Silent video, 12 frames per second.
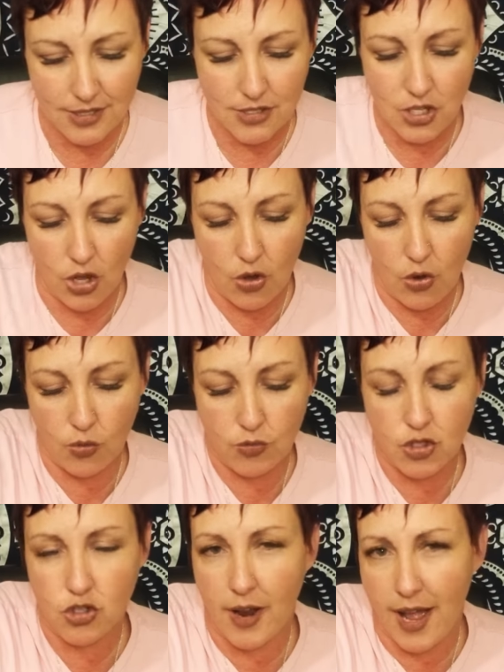So
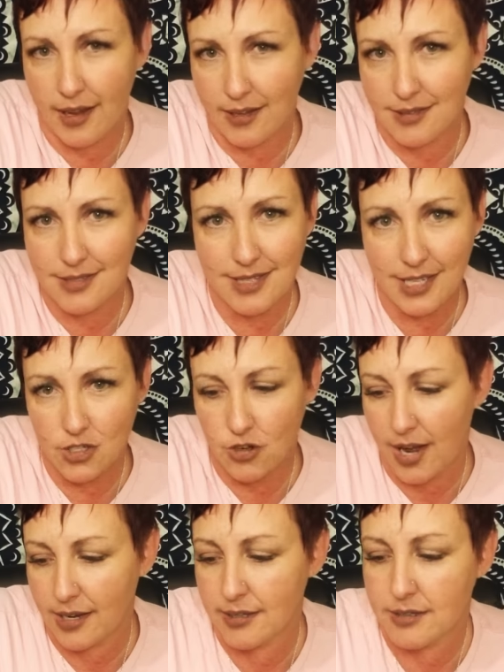dragons, think
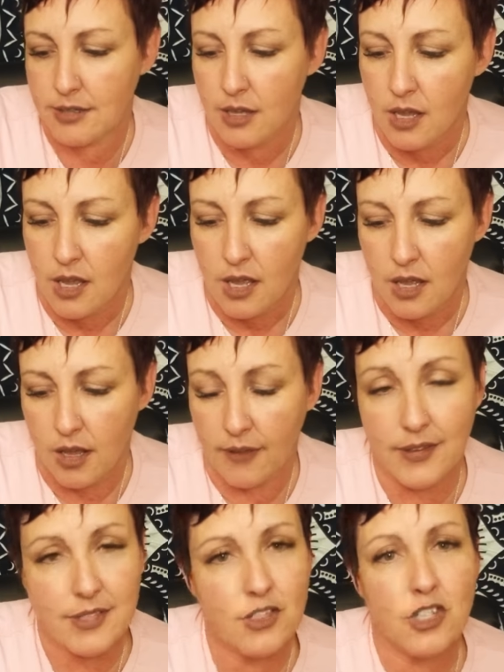dragons.
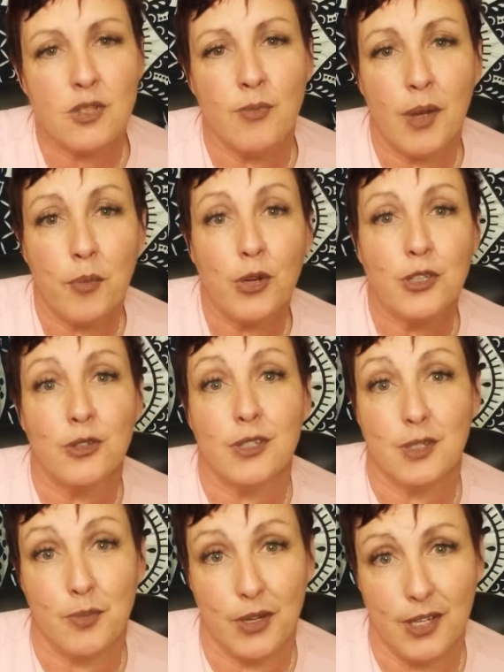And this is just my personal
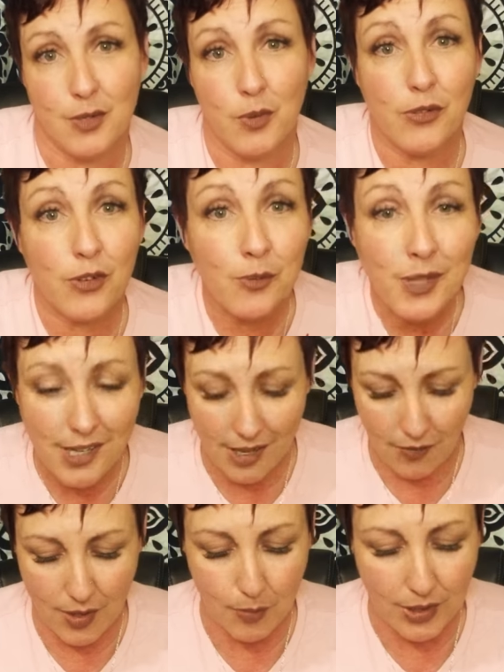experience. But for me,
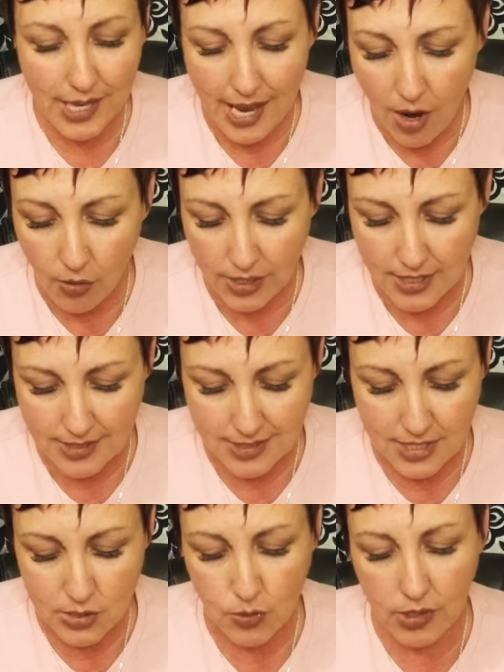how they play out is
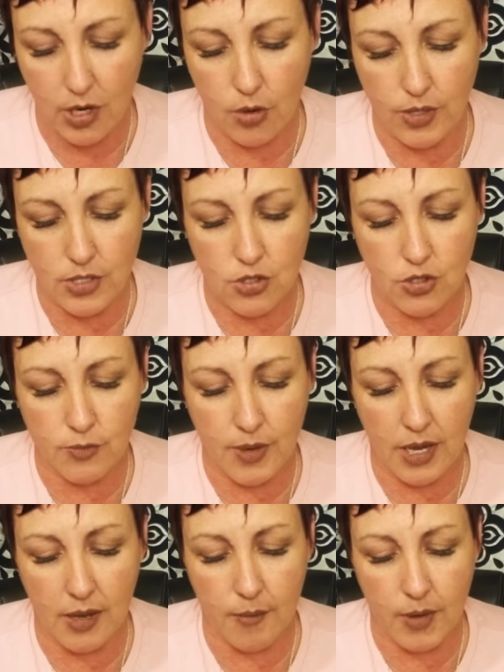this one. I always use
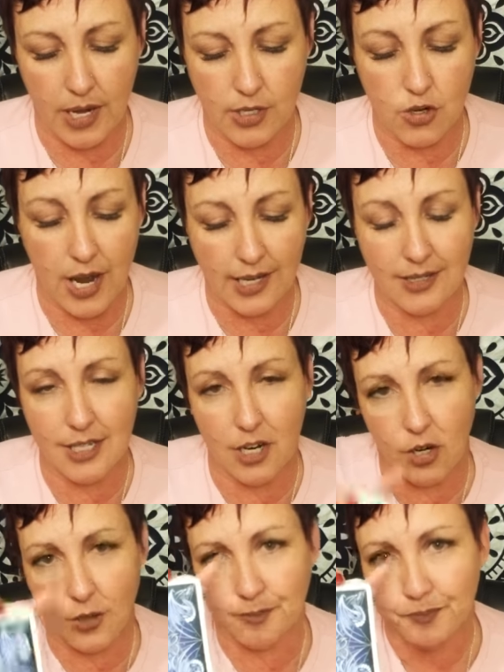my Dragon
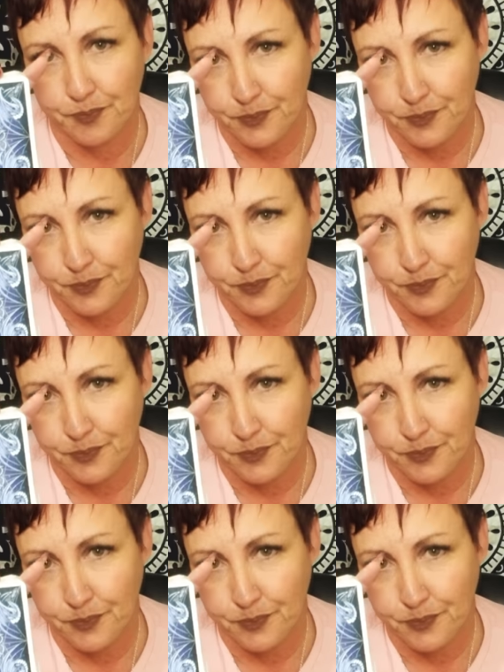Tarot.